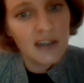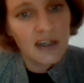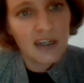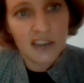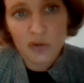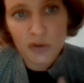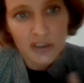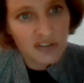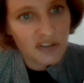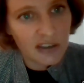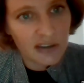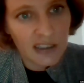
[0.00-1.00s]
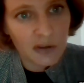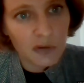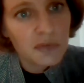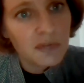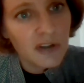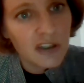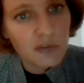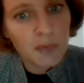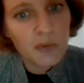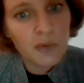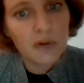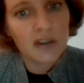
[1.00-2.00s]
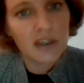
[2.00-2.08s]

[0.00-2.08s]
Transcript: and you can share that on Facebook.